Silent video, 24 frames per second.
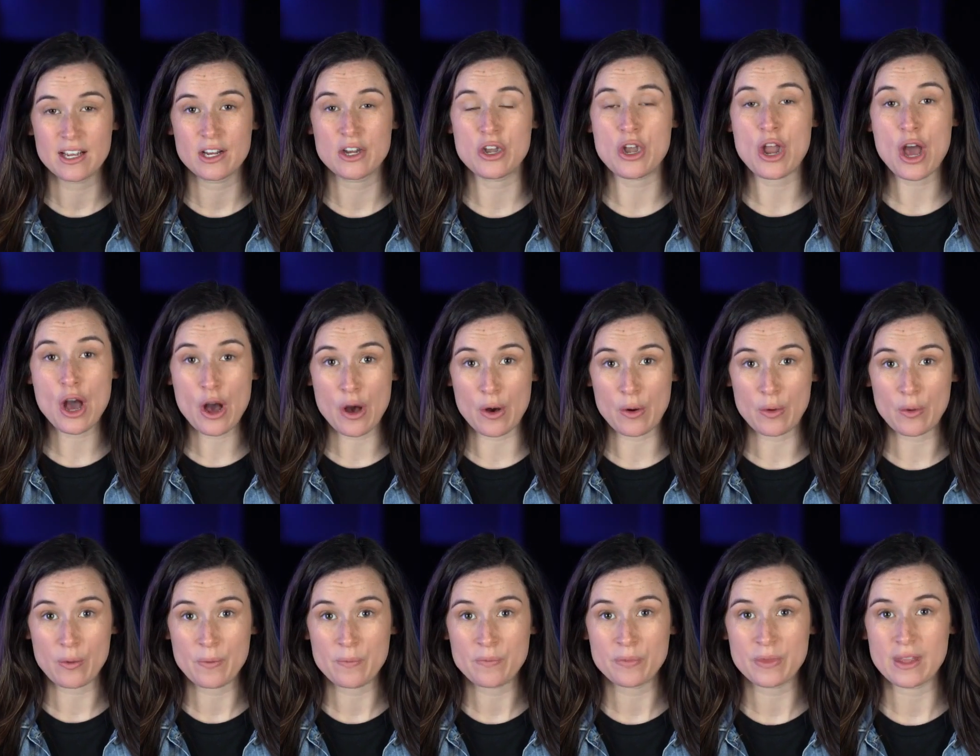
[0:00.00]

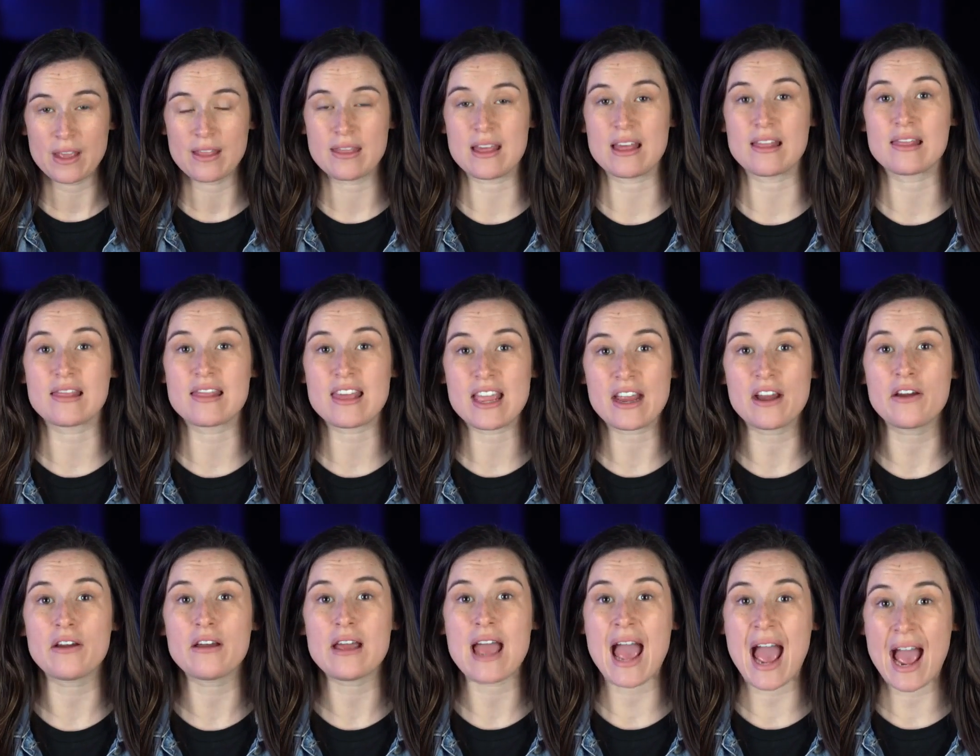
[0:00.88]
know that
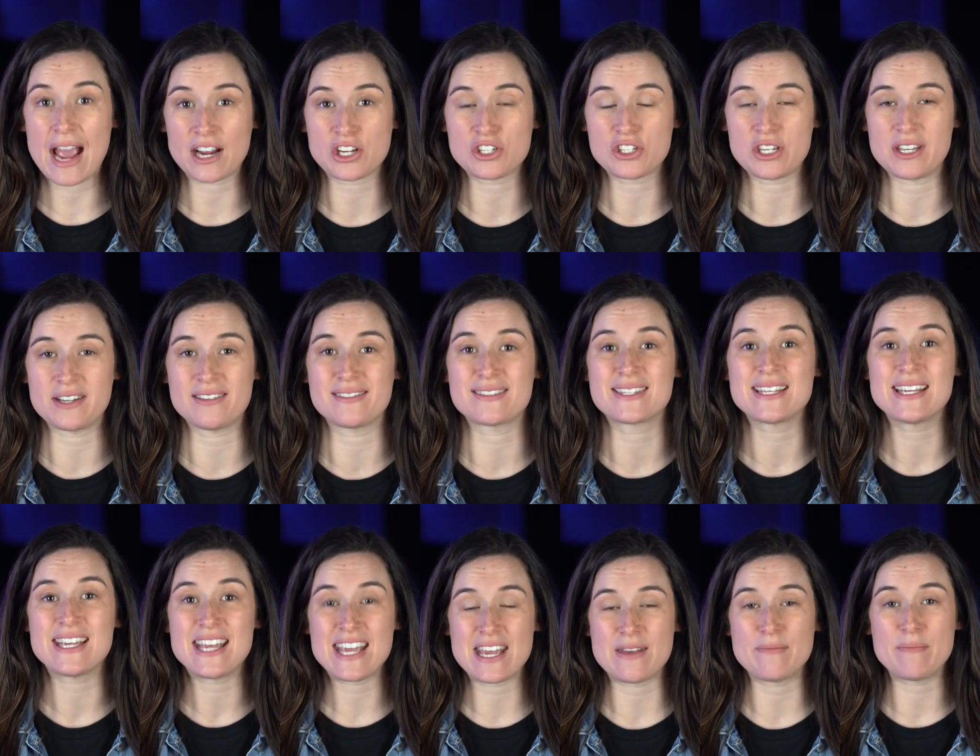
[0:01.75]
their actions
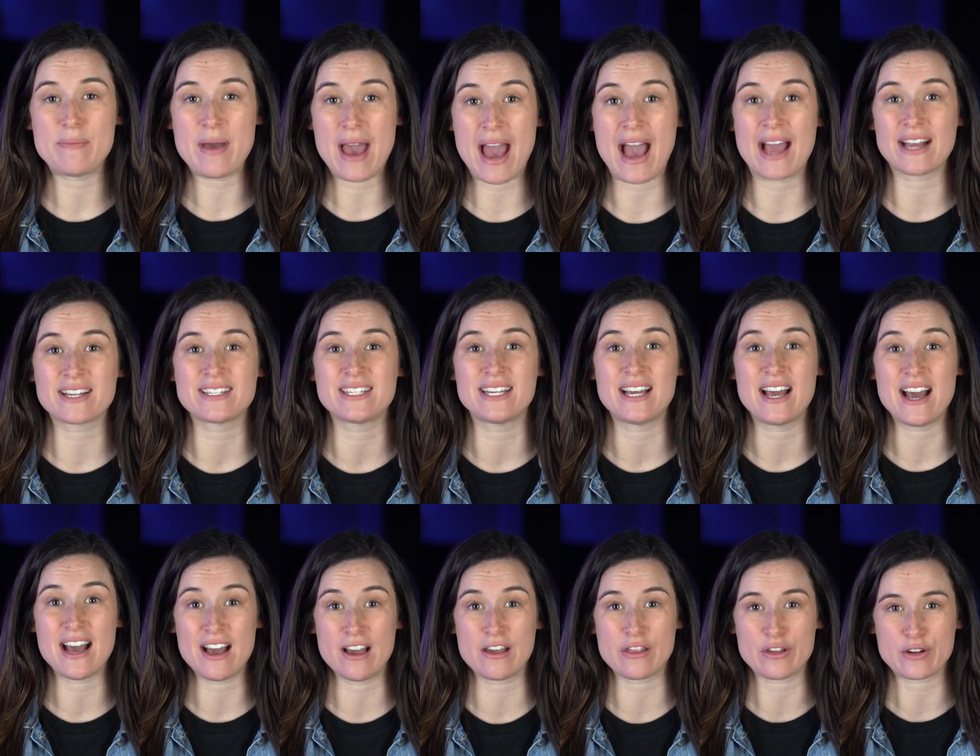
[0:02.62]
impact
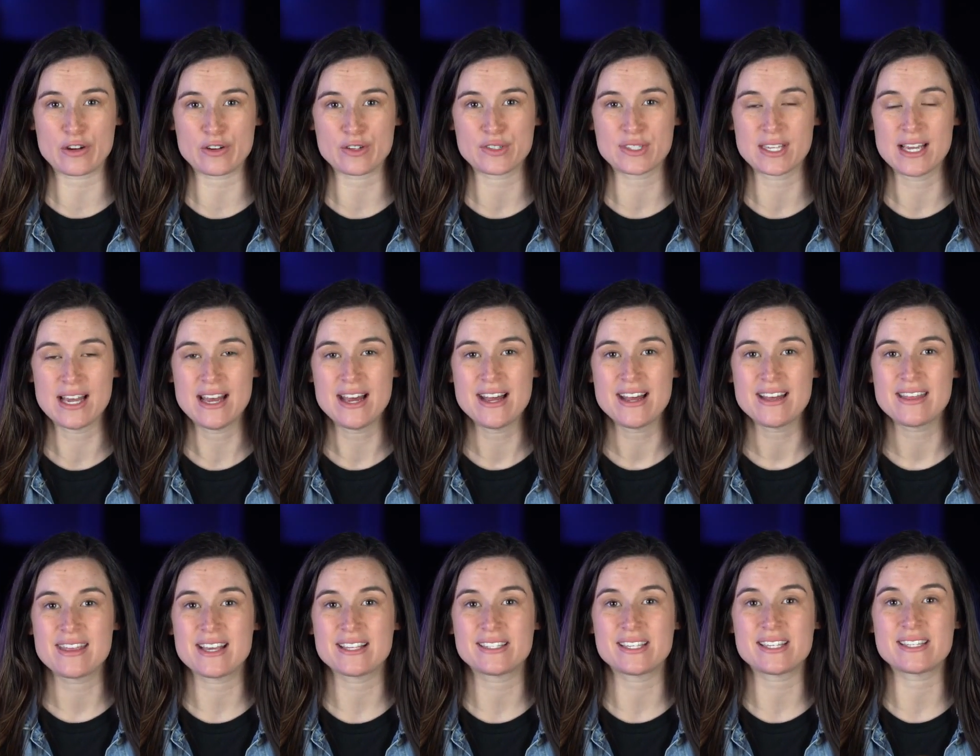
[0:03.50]
others.
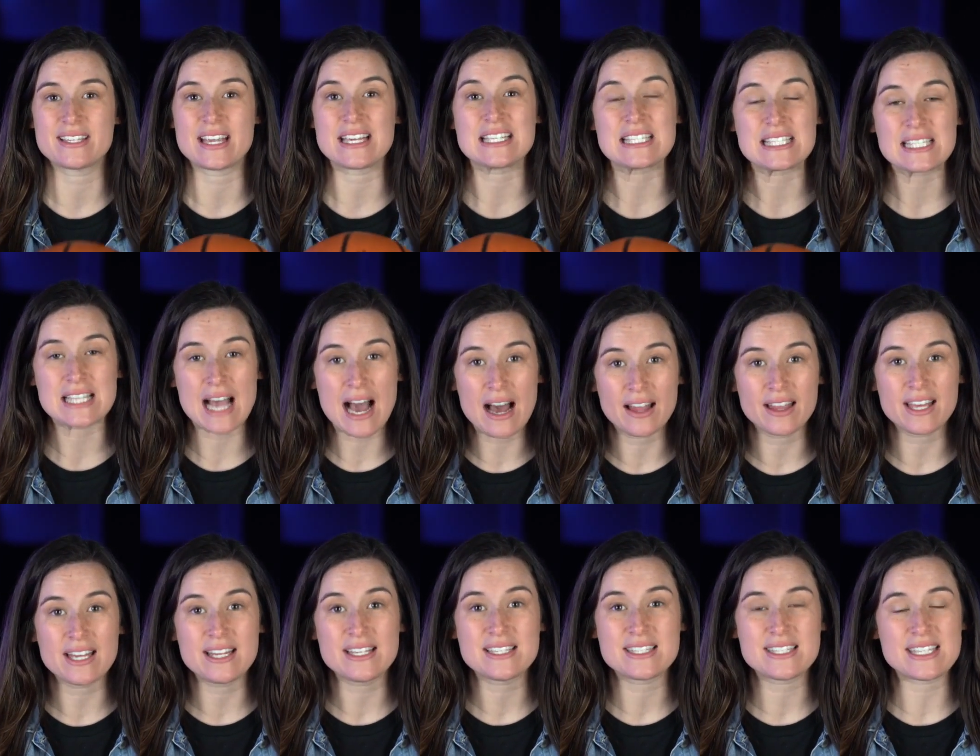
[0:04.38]
This is a
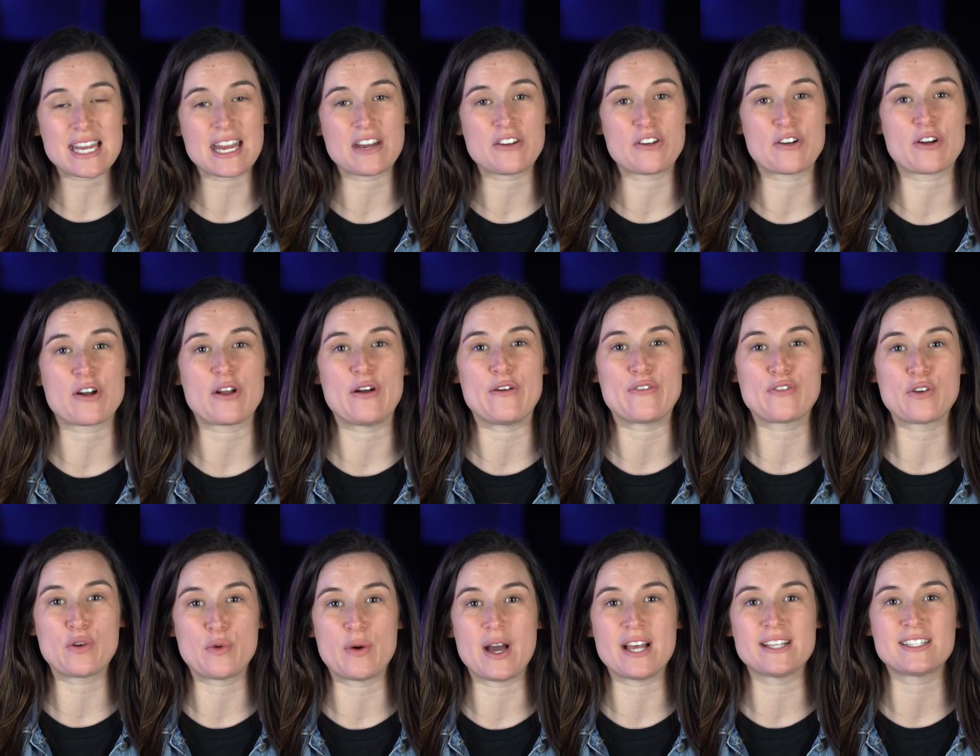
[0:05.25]
solid standard of
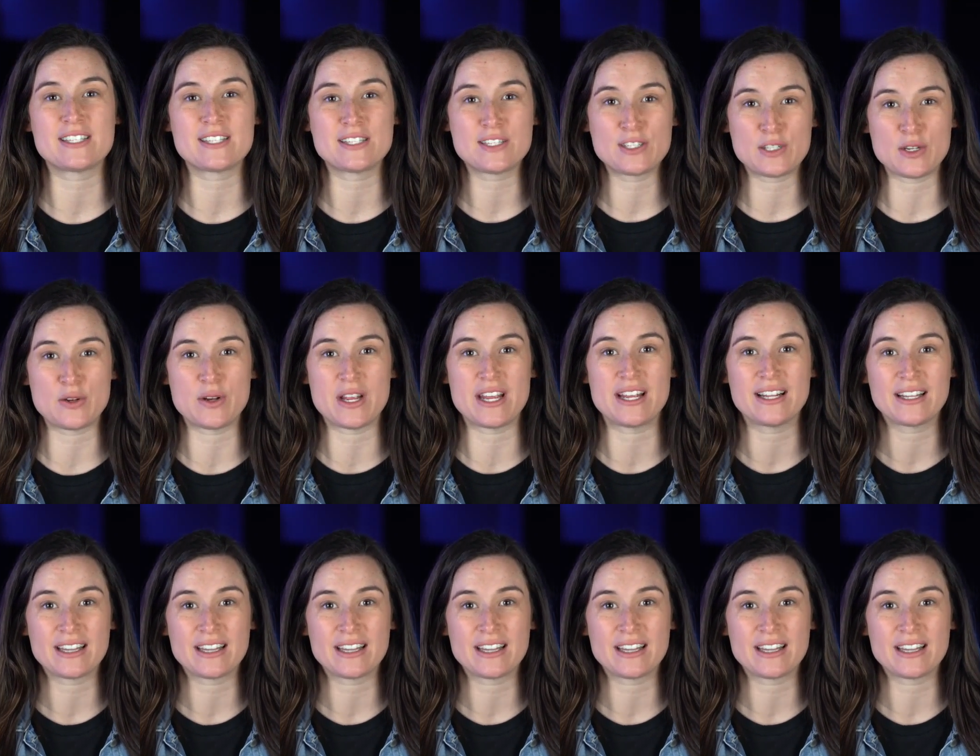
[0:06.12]
Kuest student